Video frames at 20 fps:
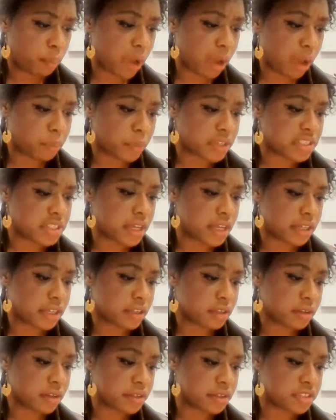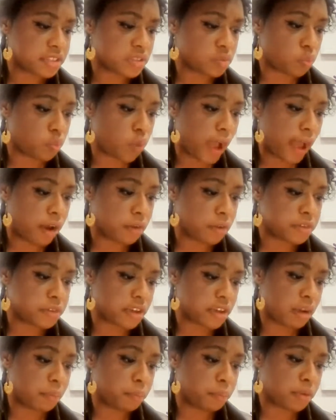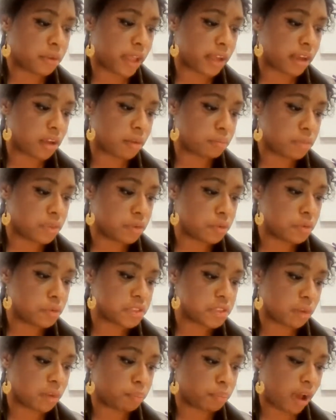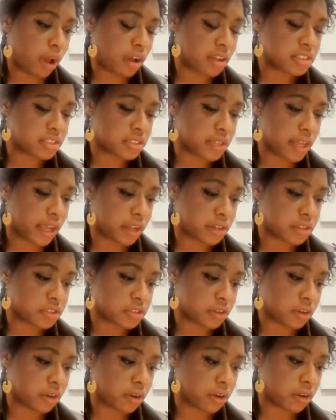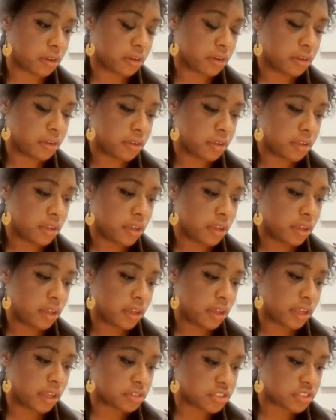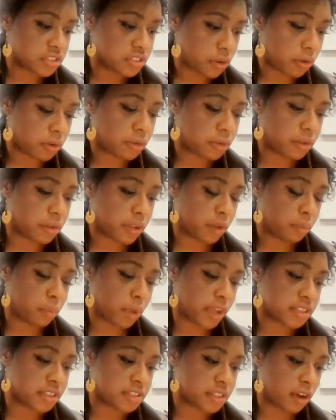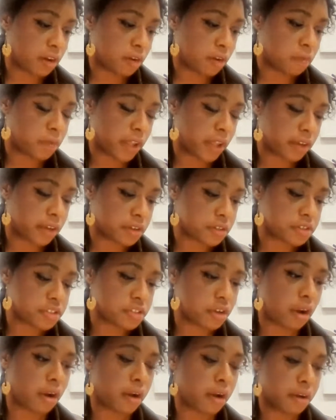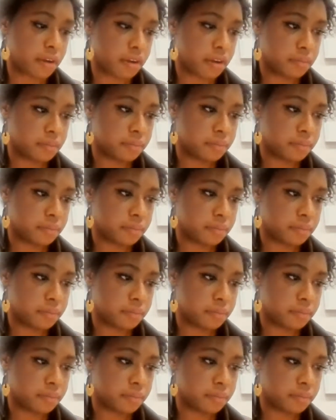my meticulous wound up like a music box dancer, encircling myself like a shark.